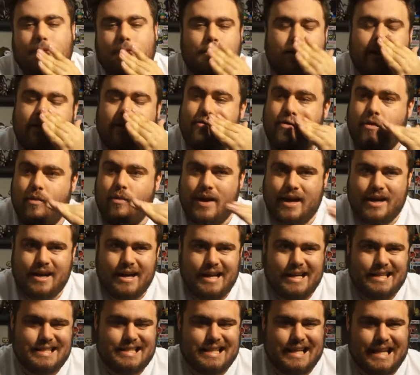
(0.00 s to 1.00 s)
whenever we're
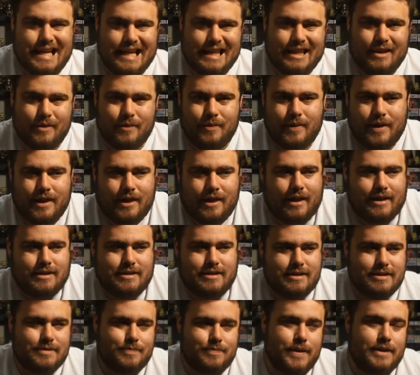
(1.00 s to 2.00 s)
kind of together, we
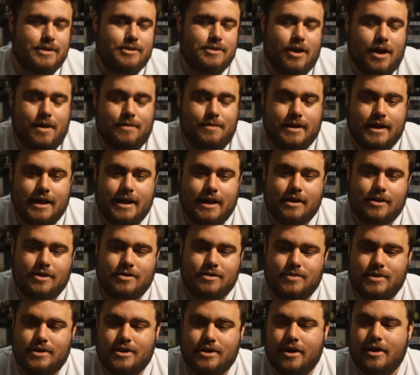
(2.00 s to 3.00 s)
like to spend time together,
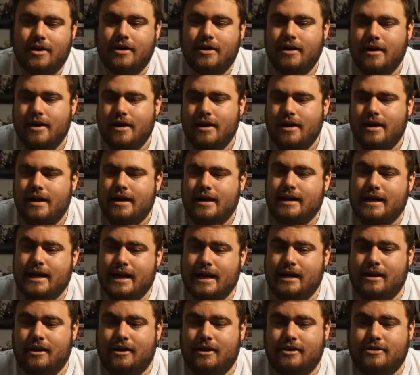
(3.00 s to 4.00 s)
because we don't
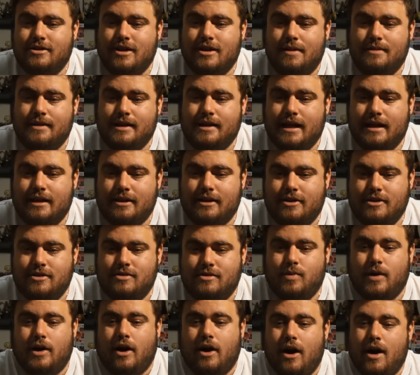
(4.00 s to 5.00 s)
get a lot of time together,
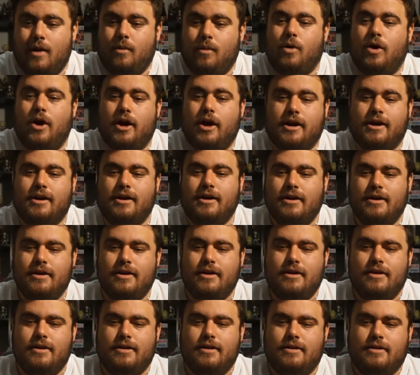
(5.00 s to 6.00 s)
because when I work,
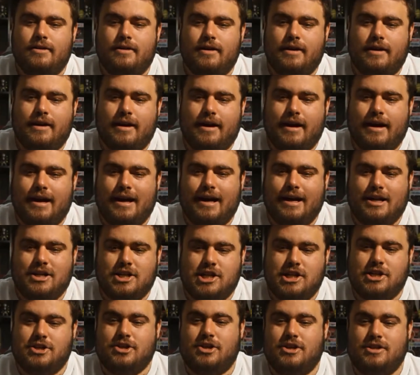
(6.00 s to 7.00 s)

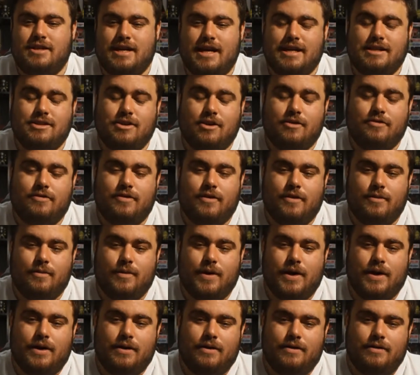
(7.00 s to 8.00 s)
she's got her days off, and
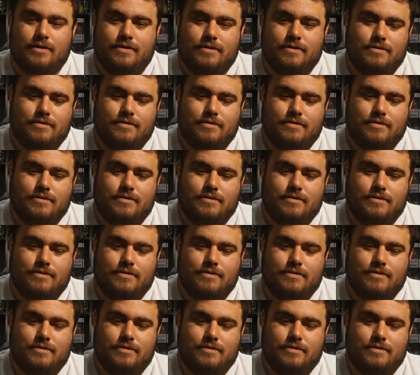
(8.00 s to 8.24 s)
when